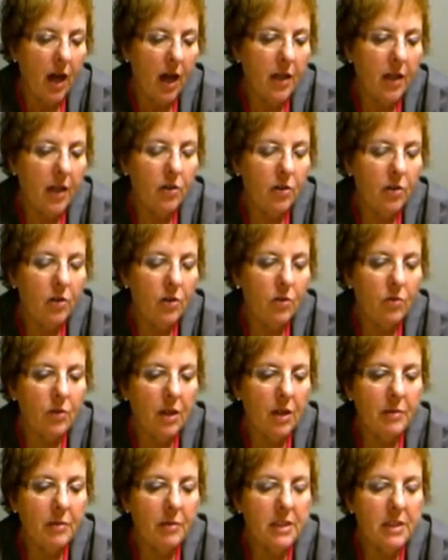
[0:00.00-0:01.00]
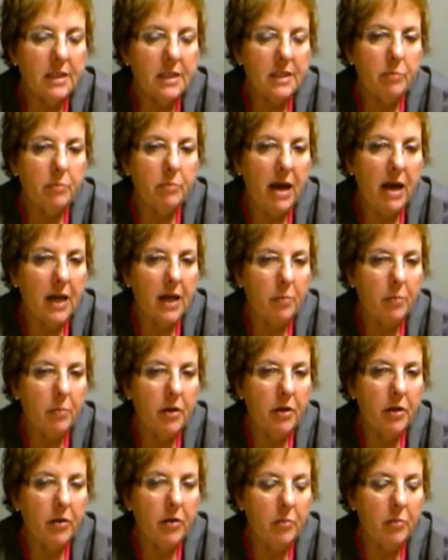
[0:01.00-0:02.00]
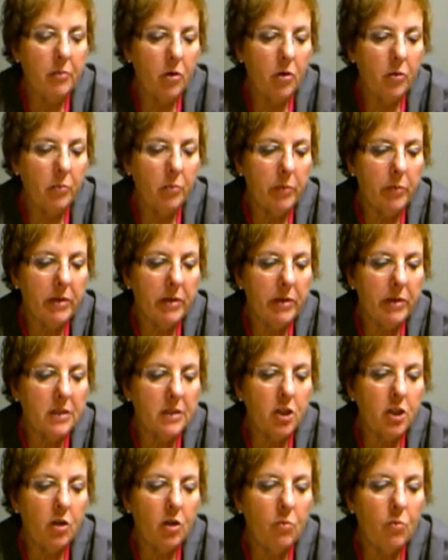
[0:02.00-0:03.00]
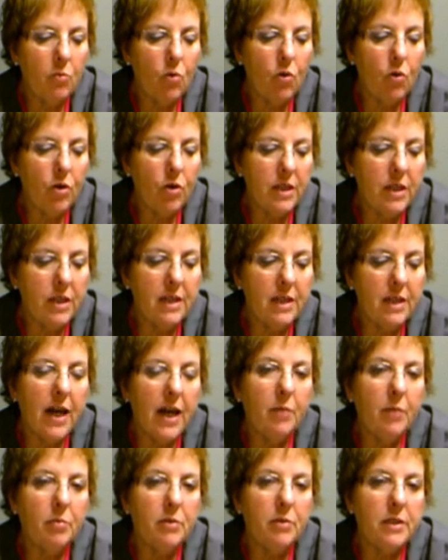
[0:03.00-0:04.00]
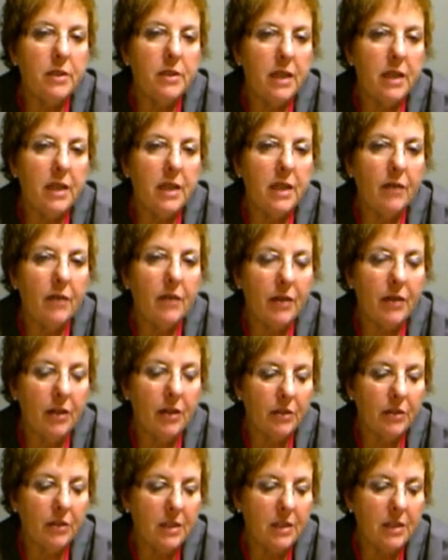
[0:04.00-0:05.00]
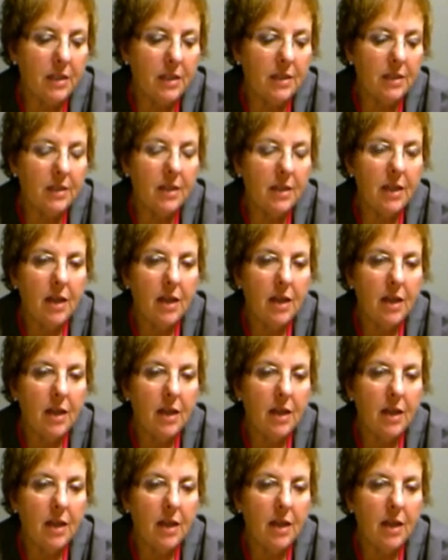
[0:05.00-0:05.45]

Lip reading: And let me just back up here a moment, because more than 90% of illnesses